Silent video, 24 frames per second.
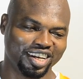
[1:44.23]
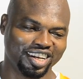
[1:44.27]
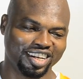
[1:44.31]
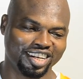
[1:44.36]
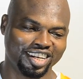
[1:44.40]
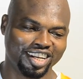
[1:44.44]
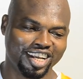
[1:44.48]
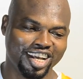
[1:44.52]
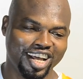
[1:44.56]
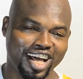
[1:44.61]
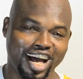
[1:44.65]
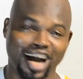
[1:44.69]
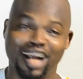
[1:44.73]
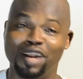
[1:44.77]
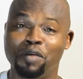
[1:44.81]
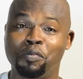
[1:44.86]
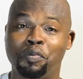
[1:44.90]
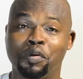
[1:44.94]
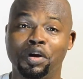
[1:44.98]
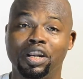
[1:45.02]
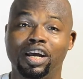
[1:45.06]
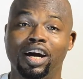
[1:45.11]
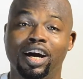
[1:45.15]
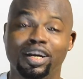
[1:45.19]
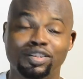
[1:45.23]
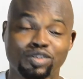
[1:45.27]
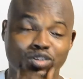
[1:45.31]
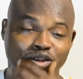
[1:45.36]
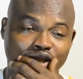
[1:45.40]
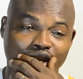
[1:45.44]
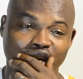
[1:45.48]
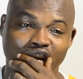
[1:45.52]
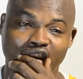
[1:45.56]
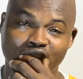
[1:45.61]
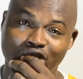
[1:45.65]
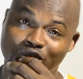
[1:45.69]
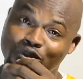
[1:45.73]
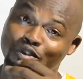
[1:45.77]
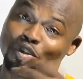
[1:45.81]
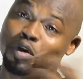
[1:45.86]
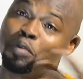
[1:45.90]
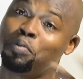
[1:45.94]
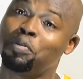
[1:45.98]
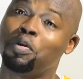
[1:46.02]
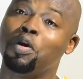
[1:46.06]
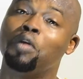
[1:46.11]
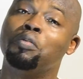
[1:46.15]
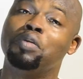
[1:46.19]
And at the point I had to tell her to
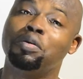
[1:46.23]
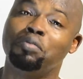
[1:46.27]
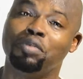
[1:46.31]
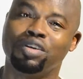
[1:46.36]
stop coming